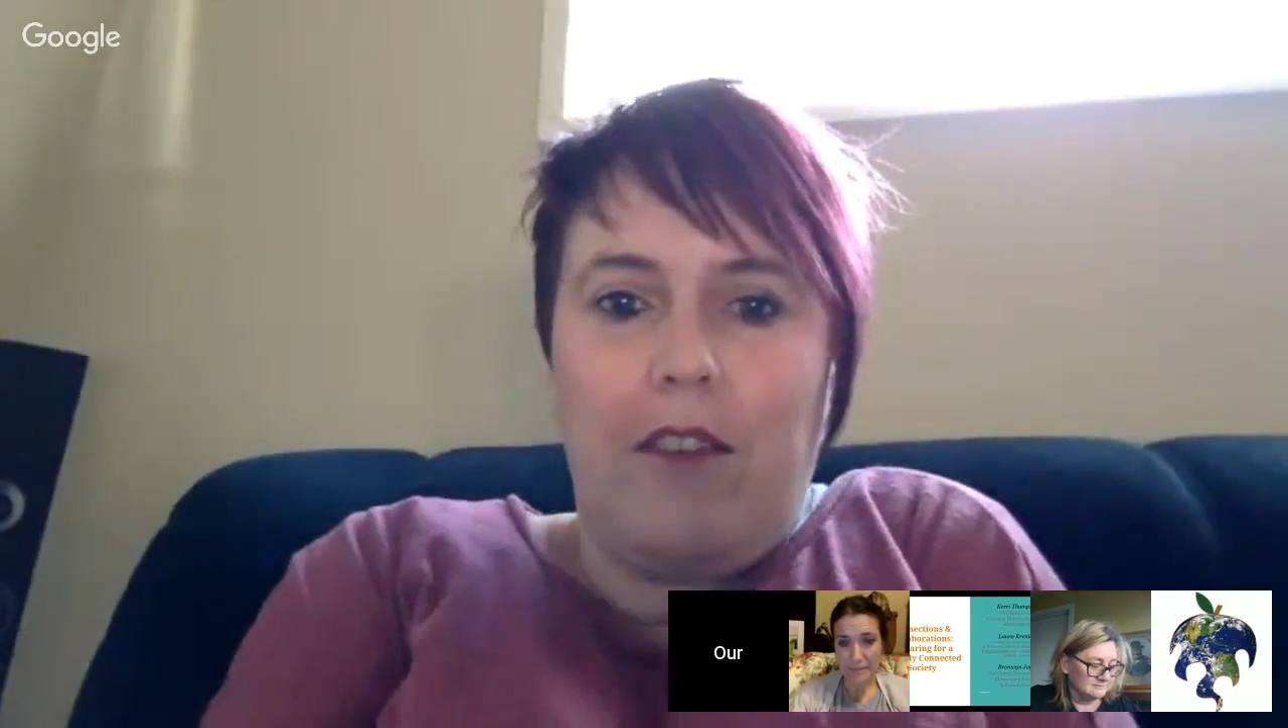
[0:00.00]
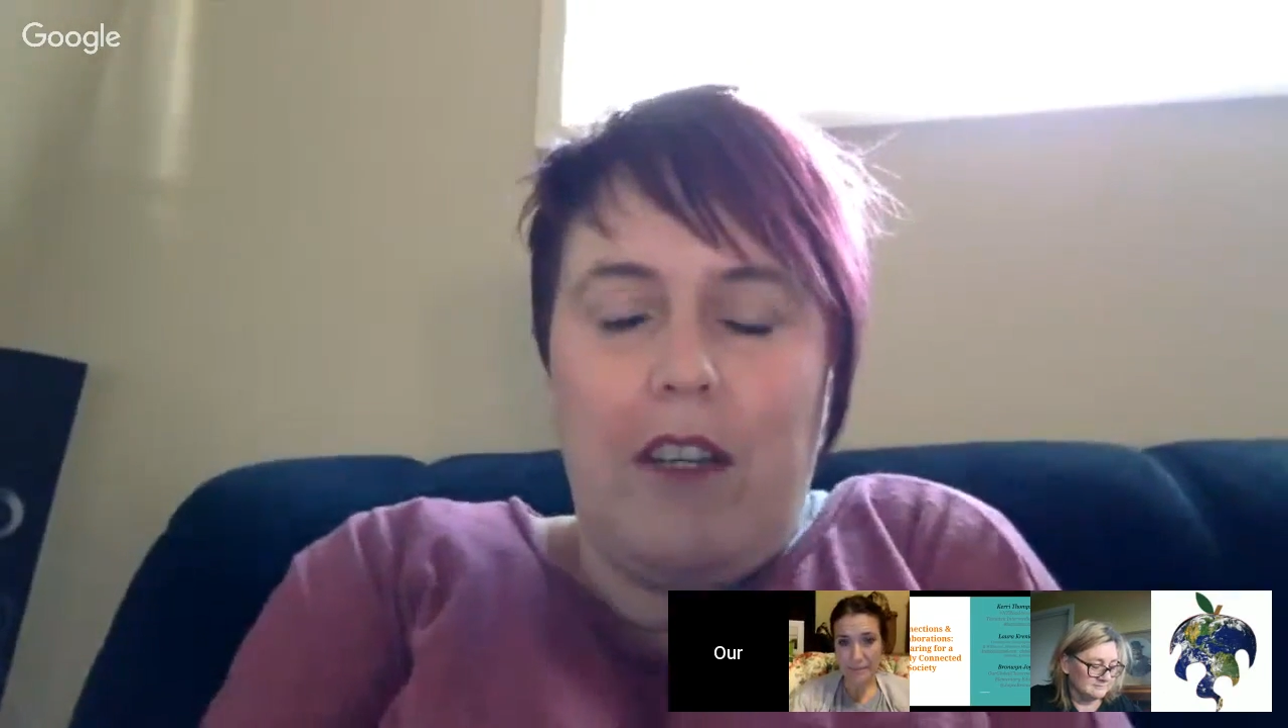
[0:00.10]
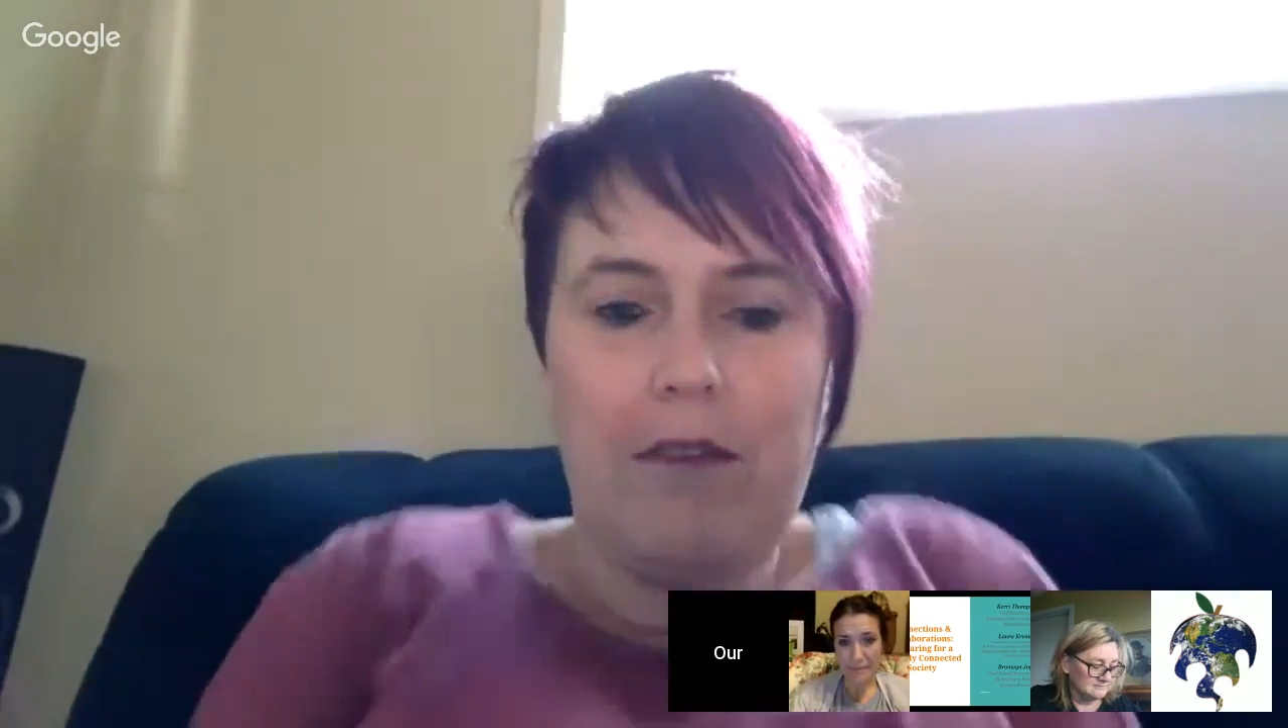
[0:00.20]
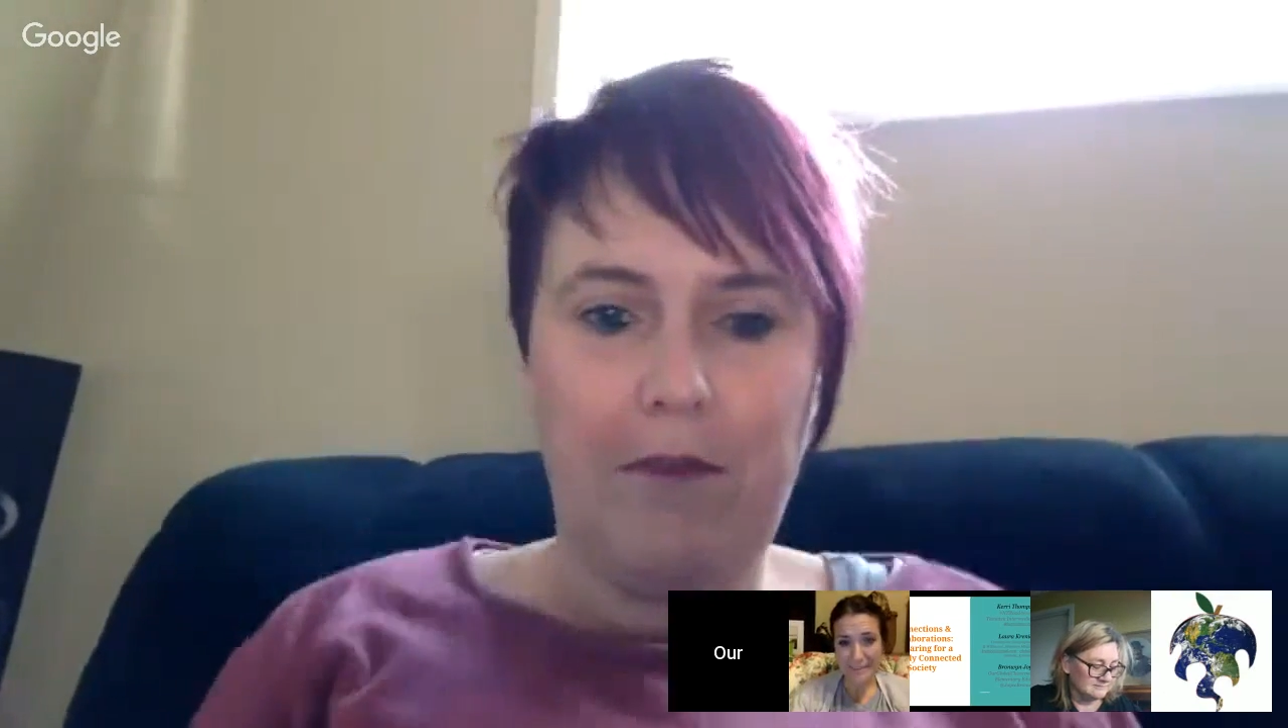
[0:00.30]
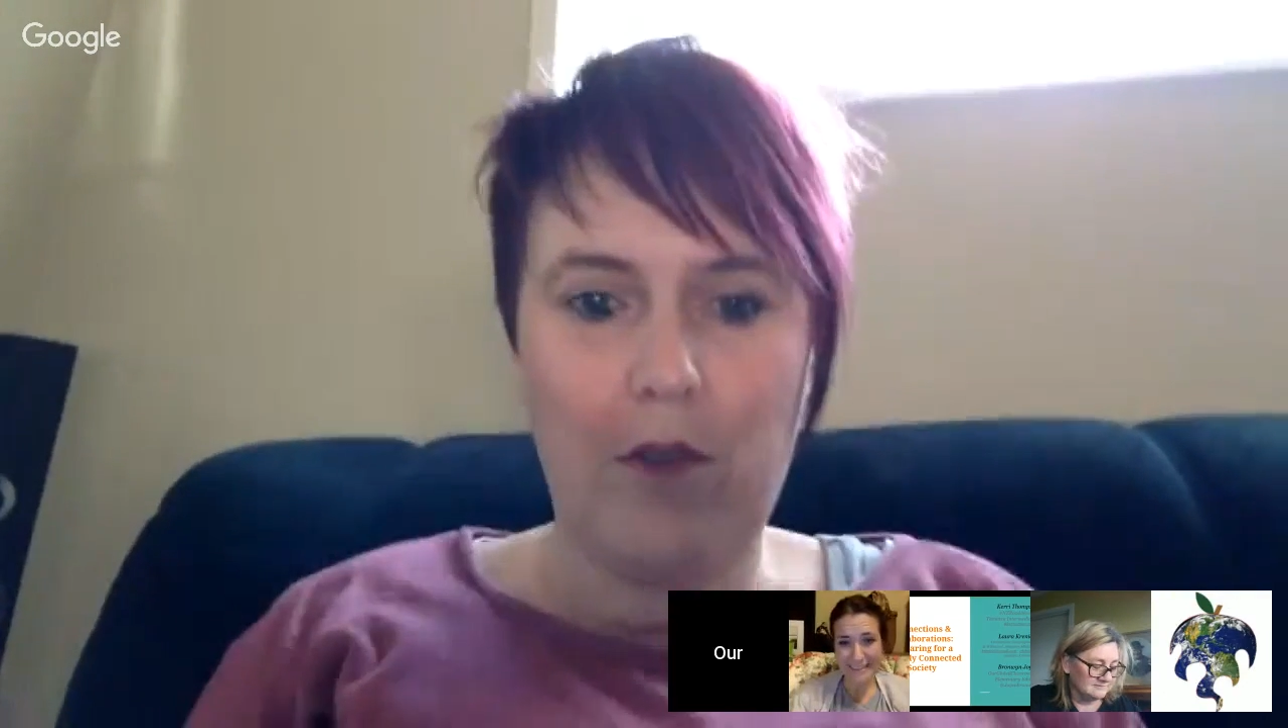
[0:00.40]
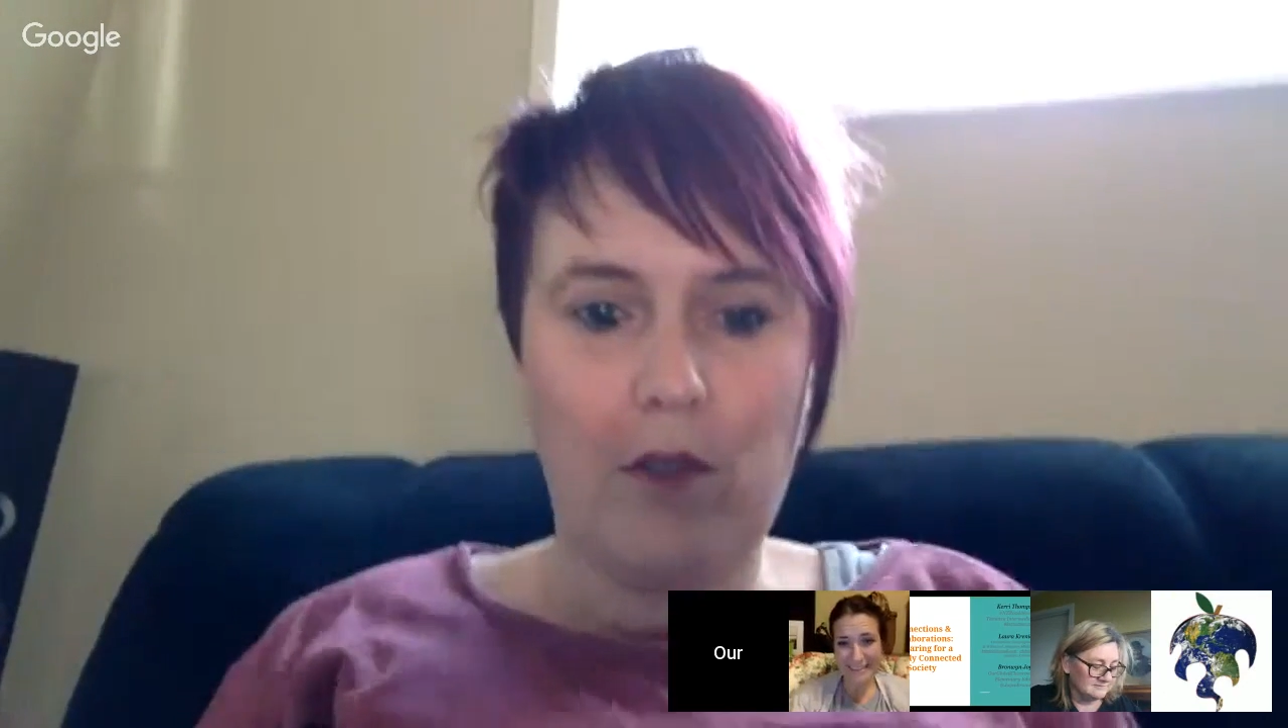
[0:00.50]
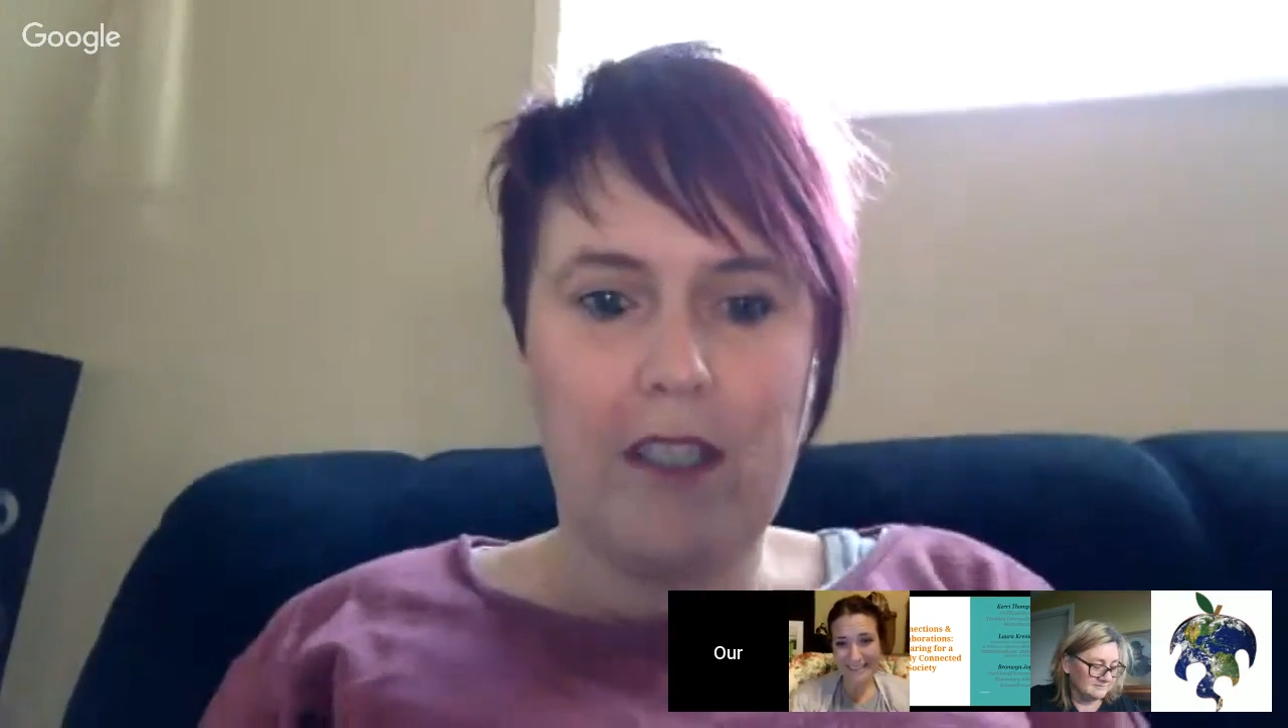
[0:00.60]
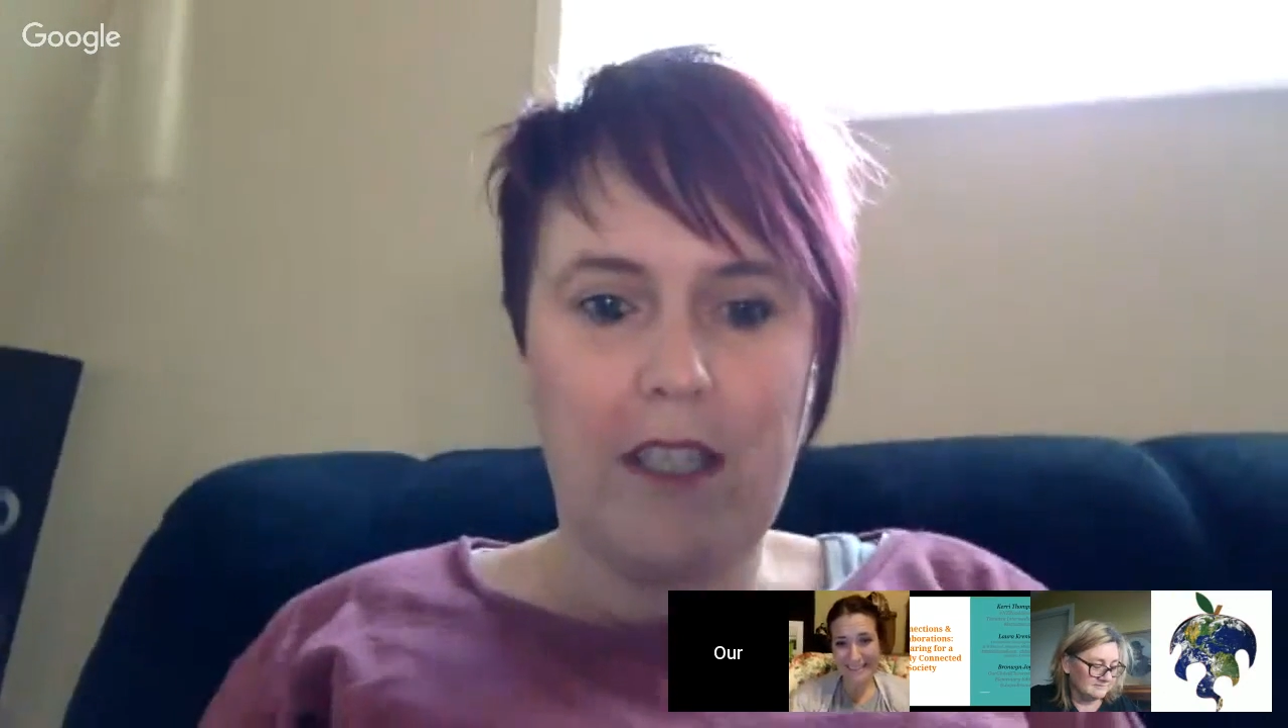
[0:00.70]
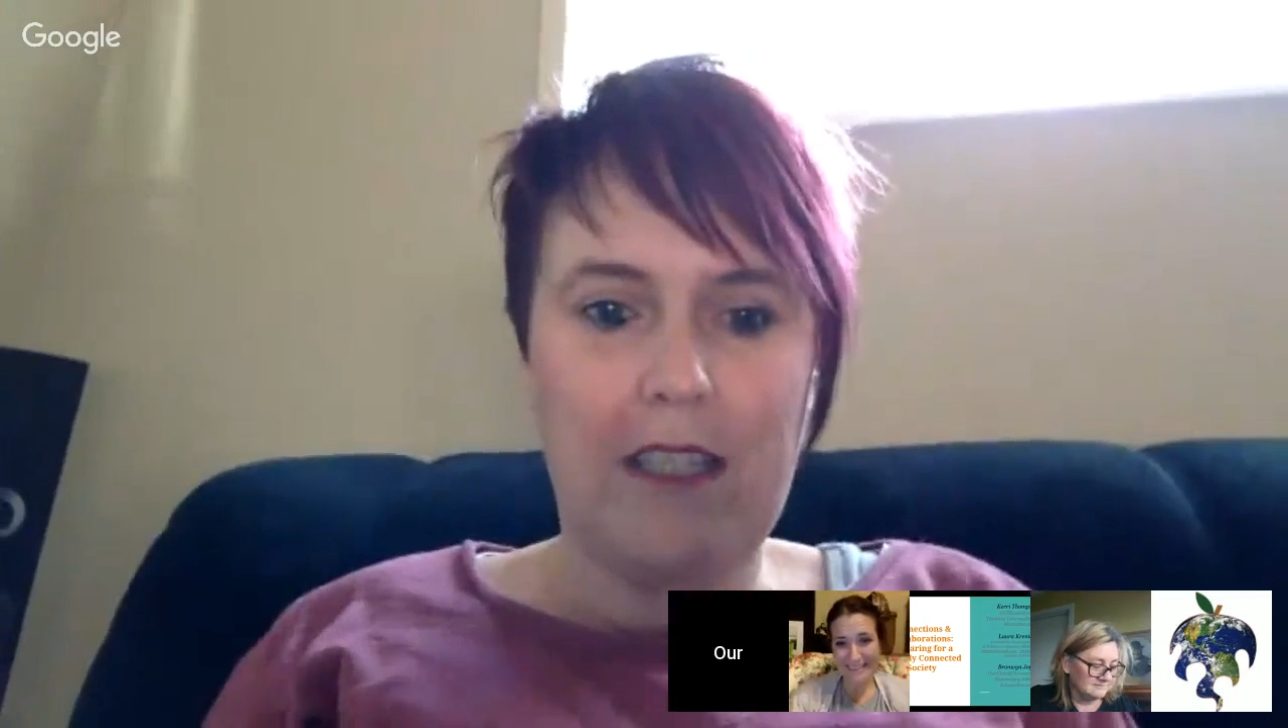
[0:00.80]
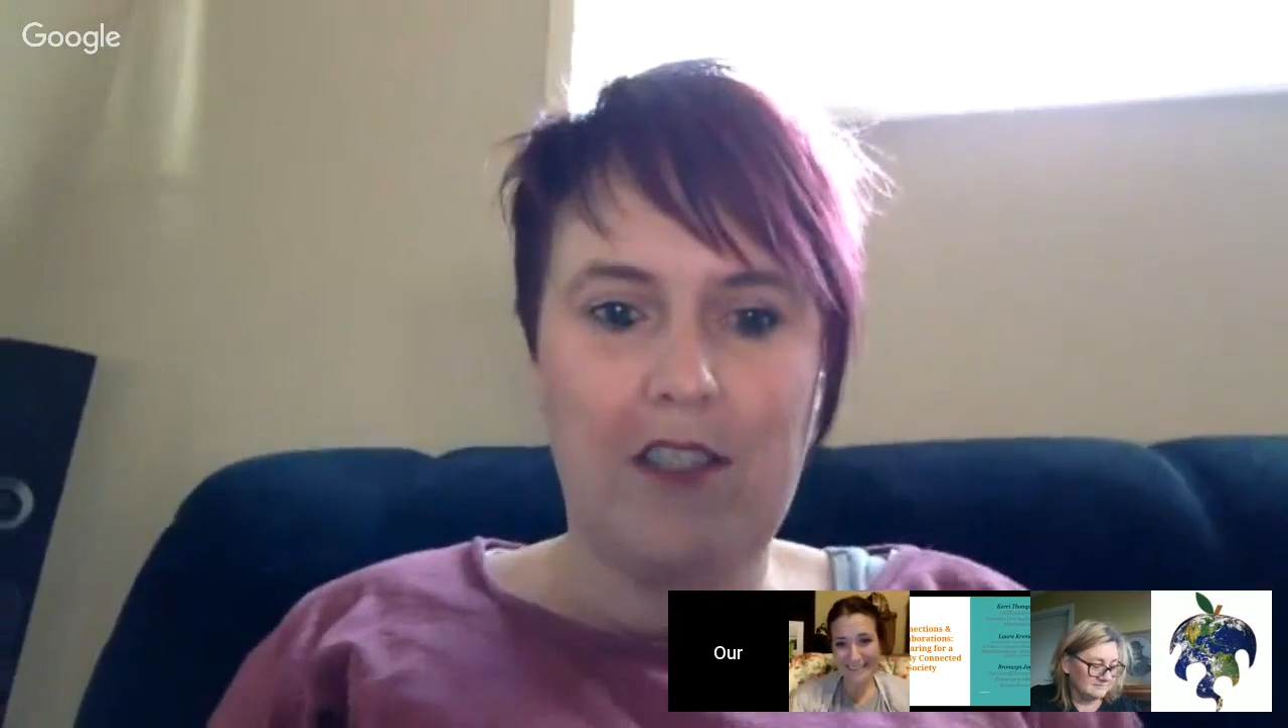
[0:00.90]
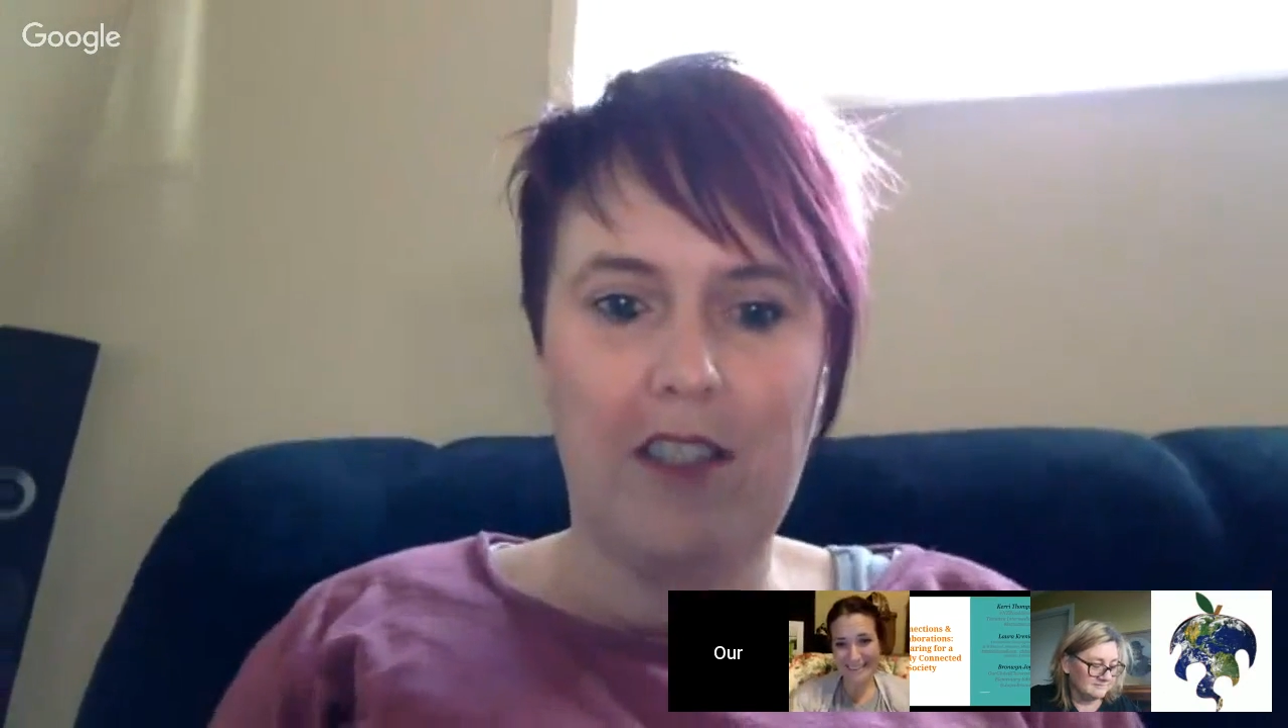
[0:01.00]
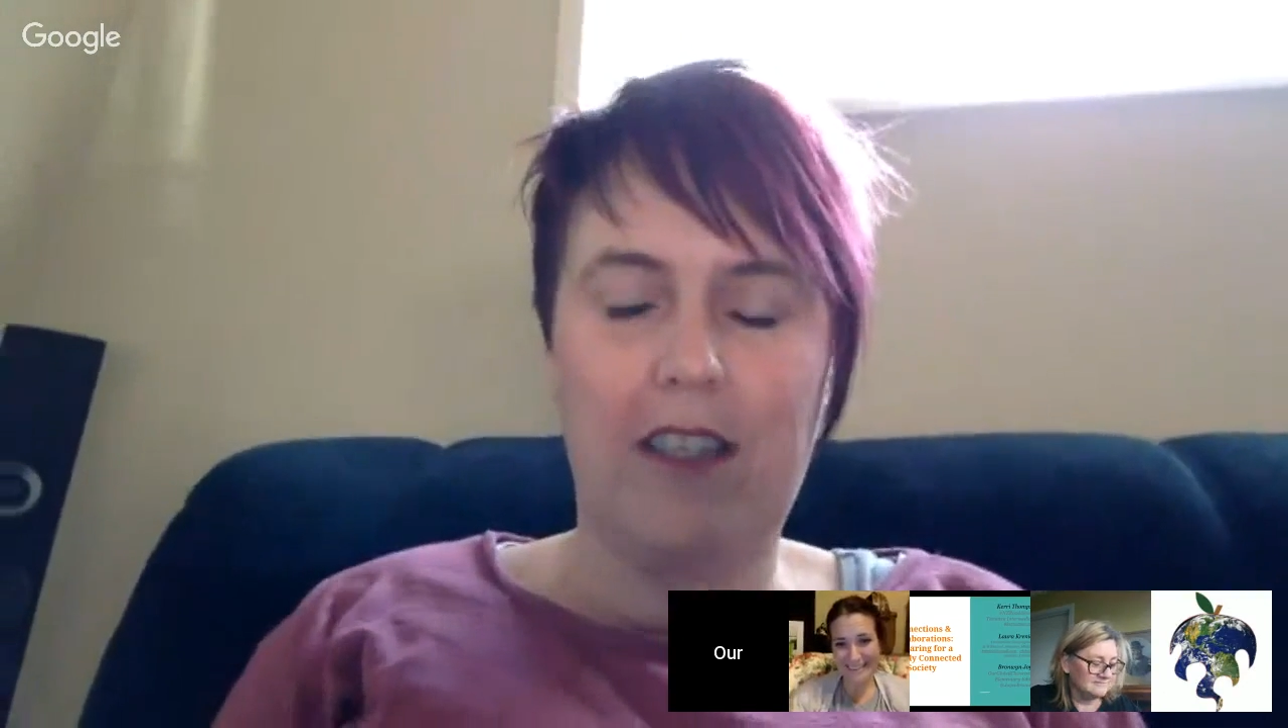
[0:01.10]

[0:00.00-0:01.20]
3-4 teacher